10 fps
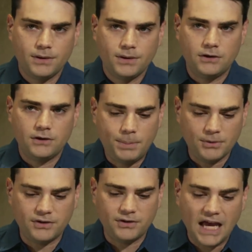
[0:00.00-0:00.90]
and told
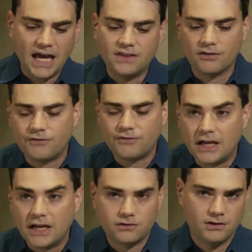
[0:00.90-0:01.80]
people to get in their
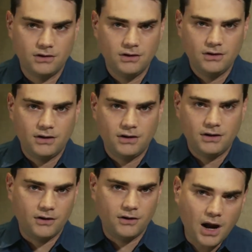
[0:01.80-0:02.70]
face. And
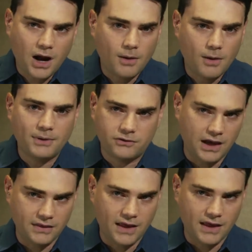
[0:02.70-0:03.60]
that's Barack Obama
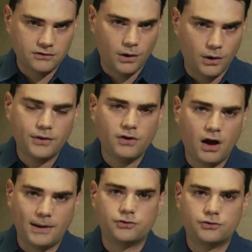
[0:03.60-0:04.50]
saying that. So all the
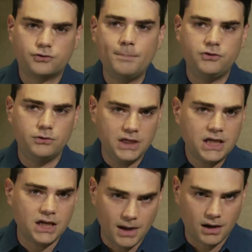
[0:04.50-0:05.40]
talk about Trump is
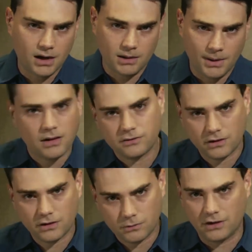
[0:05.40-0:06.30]
unique in American
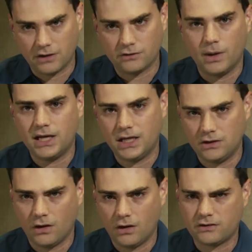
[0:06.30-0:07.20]
politics because of the way he
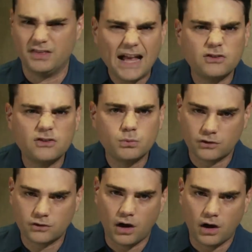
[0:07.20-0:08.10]
talks, and that's
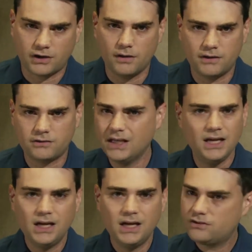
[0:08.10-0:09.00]
what's causing all of this,
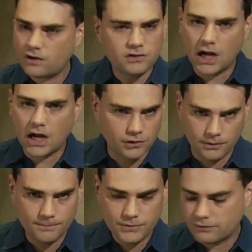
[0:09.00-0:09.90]
just not
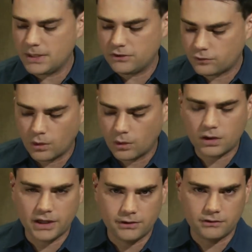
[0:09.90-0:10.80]
true. You have to be
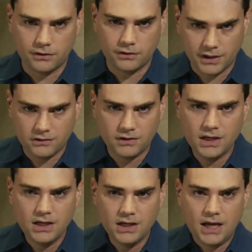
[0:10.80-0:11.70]
historically ignorant to think this,
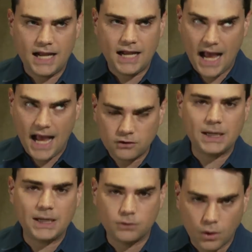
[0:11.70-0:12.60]
and it has
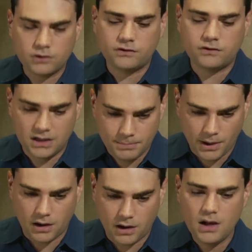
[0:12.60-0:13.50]
been a long-standing
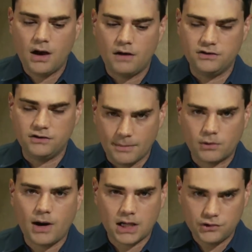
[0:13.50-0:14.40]
part of the
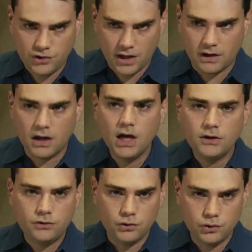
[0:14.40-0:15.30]
Democratic agenda
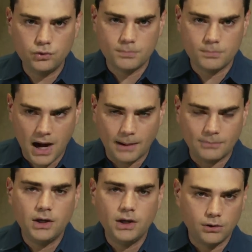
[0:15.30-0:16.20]
to use
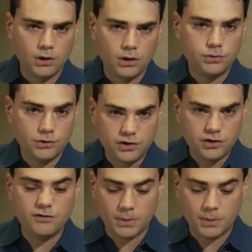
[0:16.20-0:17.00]
mobs in order to achieve